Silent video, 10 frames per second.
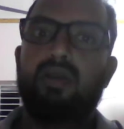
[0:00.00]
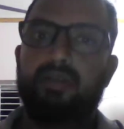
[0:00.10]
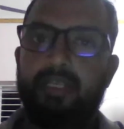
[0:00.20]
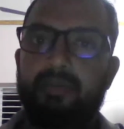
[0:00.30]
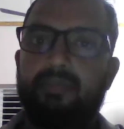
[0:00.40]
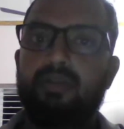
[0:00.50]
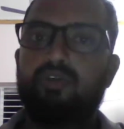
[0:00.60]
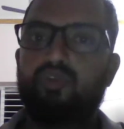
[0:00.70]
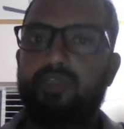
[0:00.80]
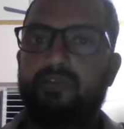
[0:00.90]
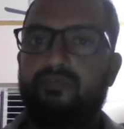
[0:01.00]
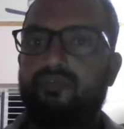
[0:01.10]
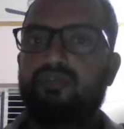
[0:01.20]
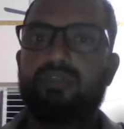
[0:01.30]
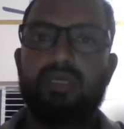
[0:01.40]
table to
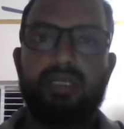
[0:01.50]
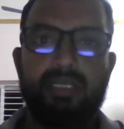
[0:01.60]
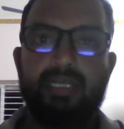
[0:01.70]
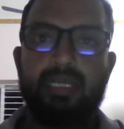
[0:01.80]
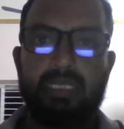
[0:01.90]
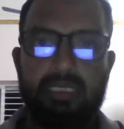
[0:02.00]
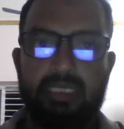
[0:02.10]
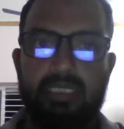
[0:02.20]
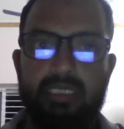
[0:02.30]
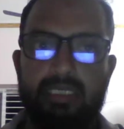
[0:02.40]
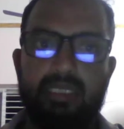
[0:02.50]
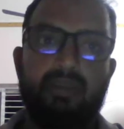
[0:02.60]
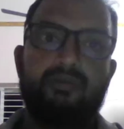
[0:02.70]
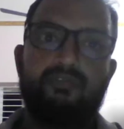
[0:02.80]
enforce data integrity.